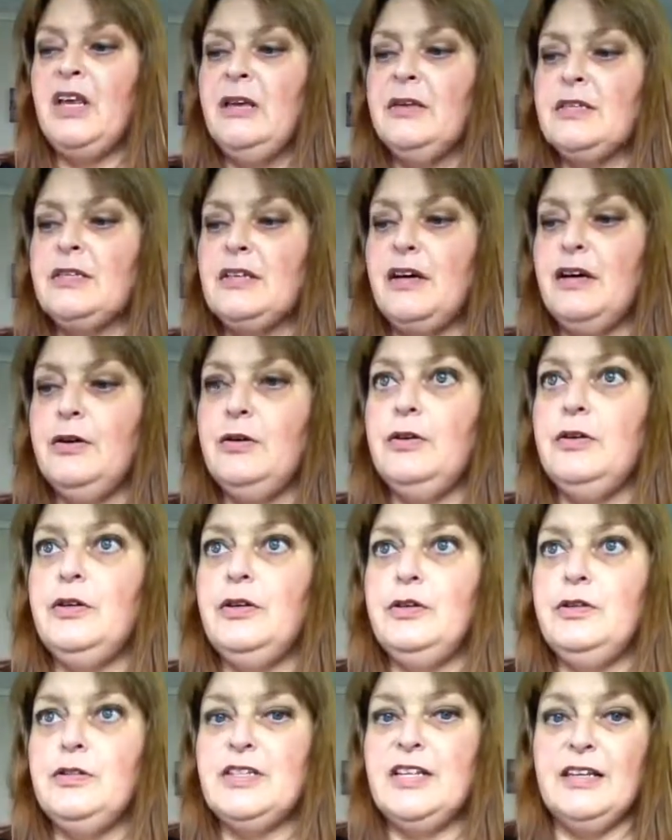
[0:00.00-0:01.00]
So
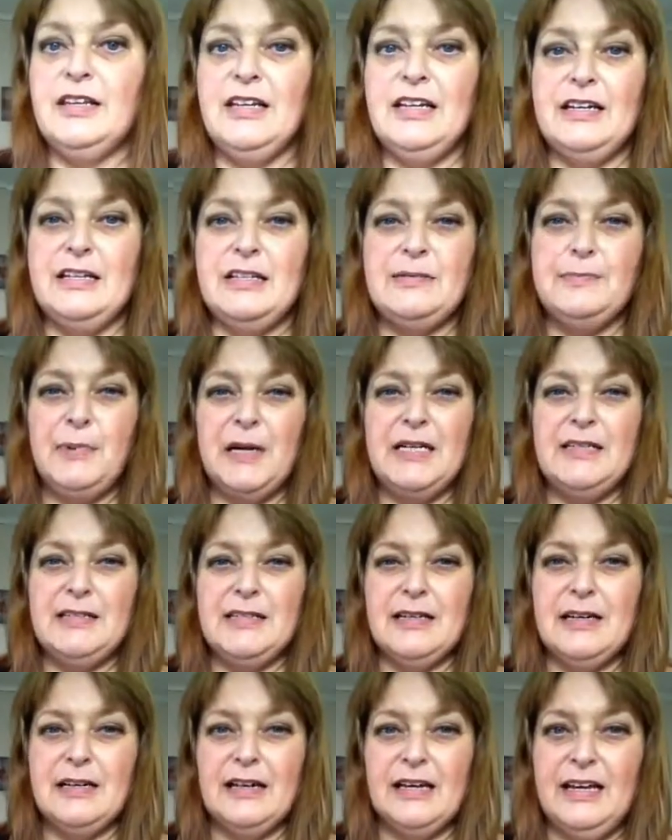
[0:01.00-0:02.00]
using this
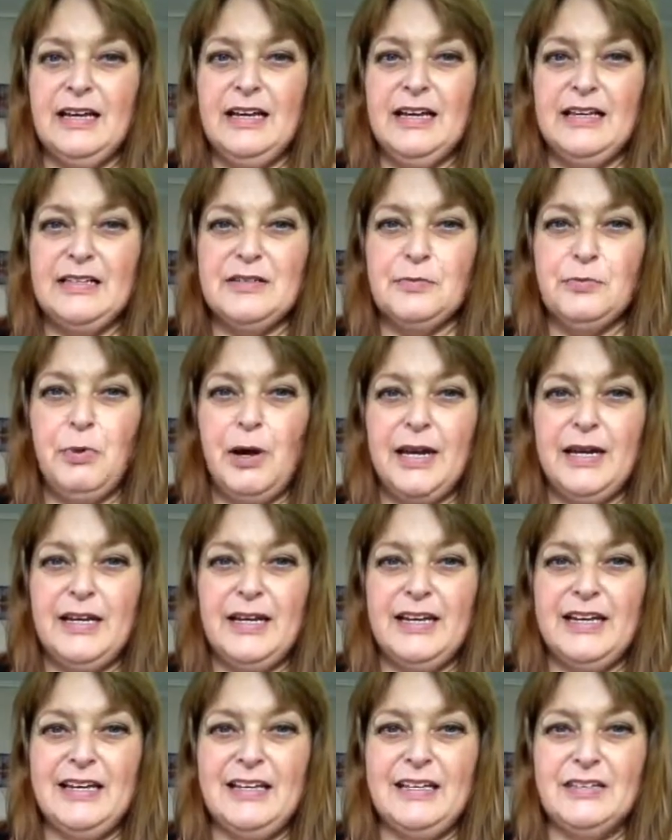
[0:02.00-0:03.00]
basically is
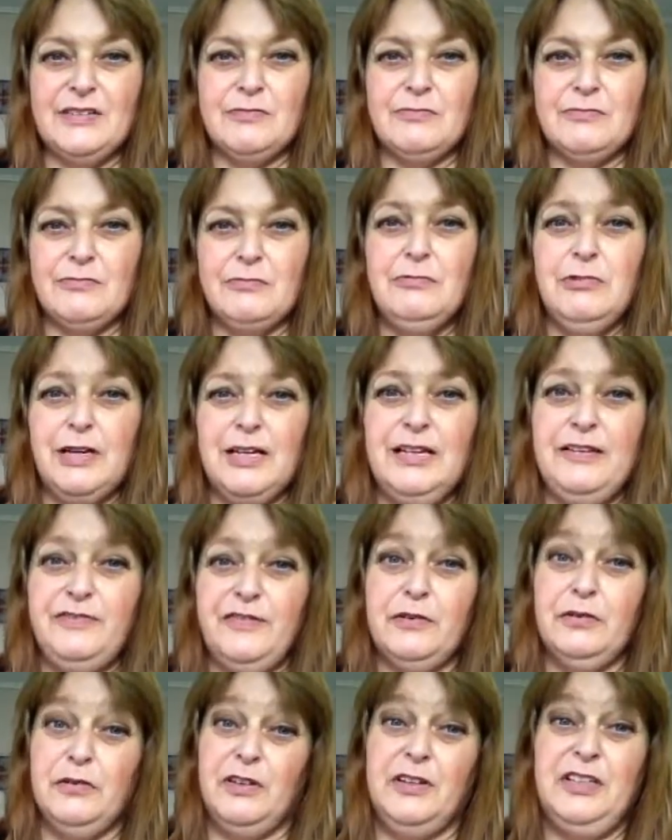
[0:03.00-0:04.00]
when it's really
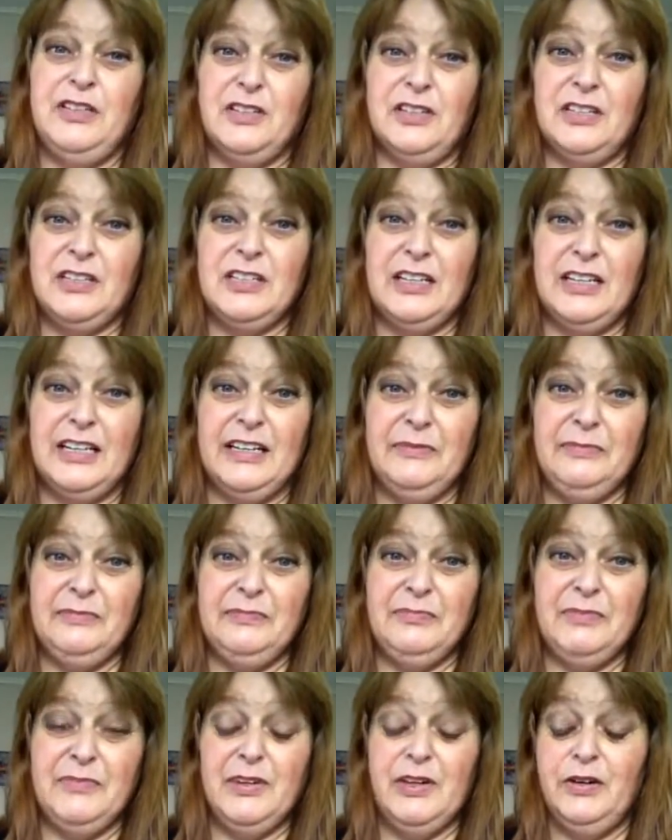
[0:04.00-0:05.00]
filthy dirty.
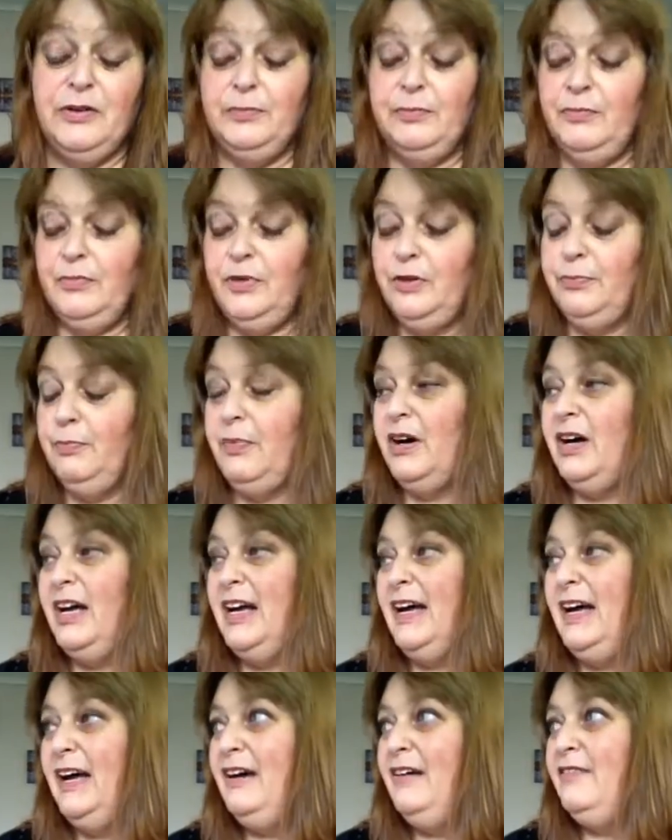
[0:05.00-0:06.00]
You might
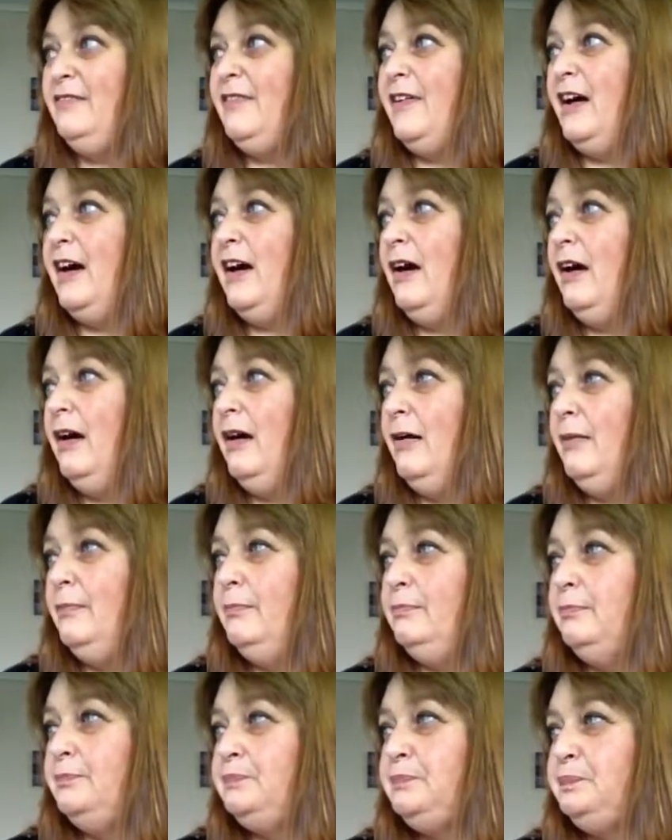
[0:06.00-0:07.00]
have
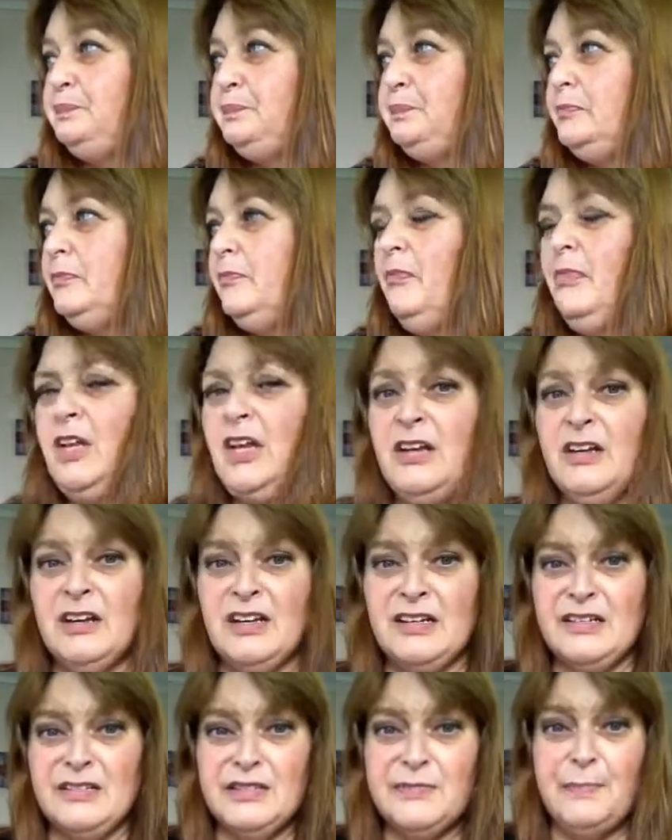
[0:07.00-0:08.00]
an
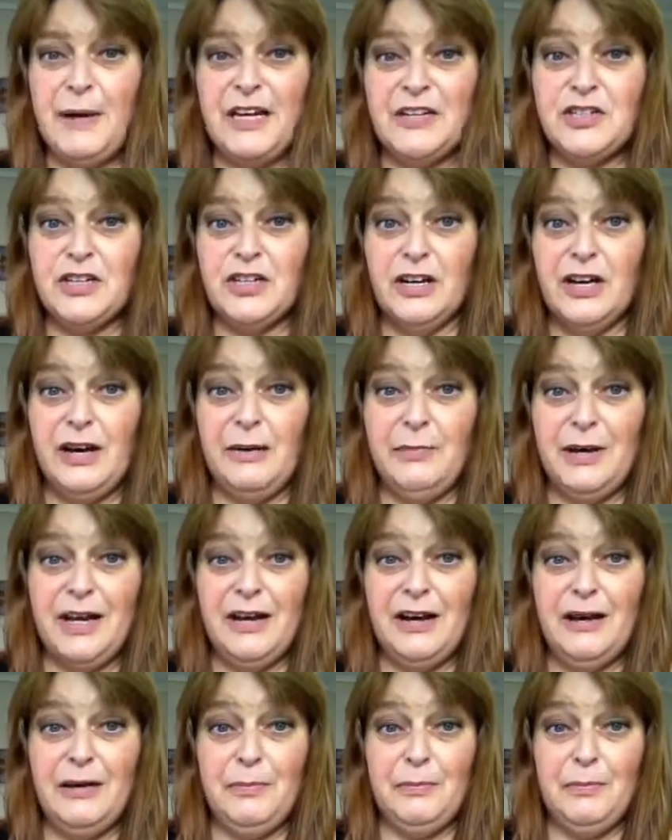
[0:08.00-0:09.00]
inspection coming
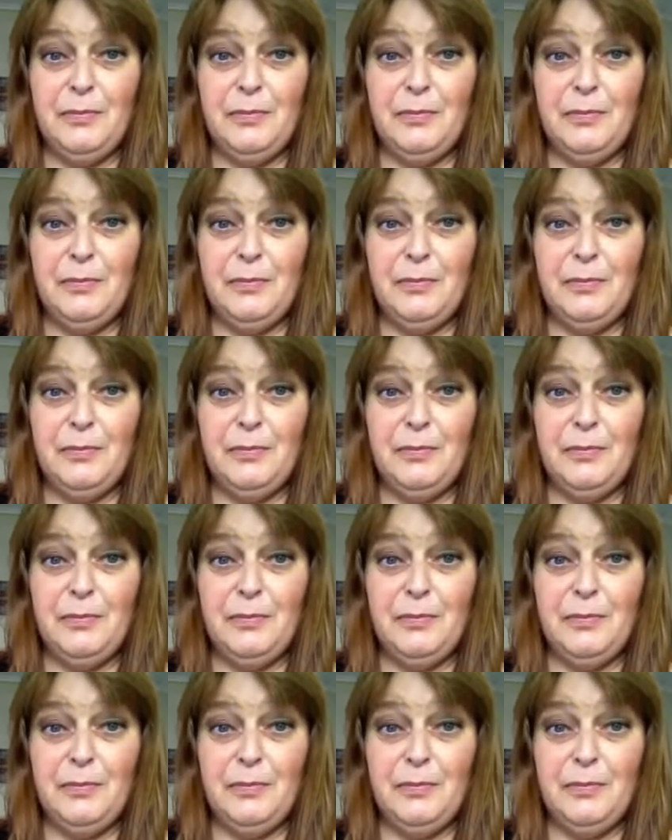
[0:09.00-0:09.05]
up